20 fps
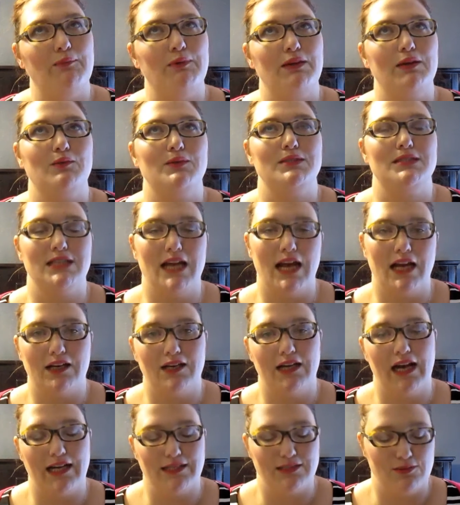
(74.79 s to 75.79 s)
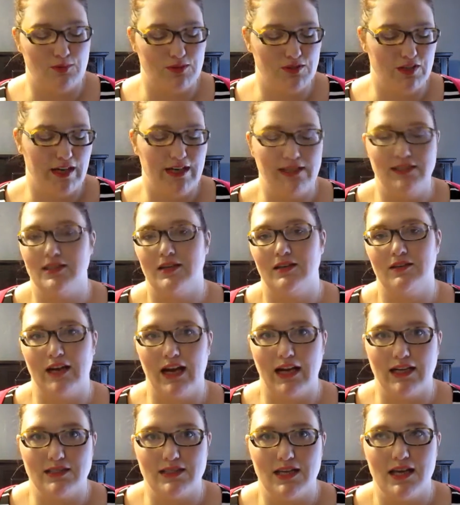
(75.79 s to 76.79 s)
but it was not correct. So we're trying to
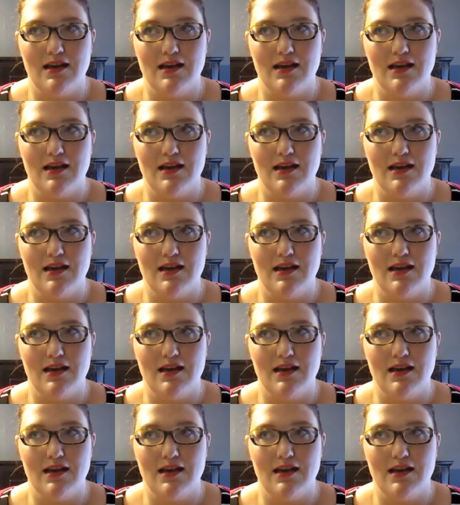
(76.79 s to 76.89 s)
correct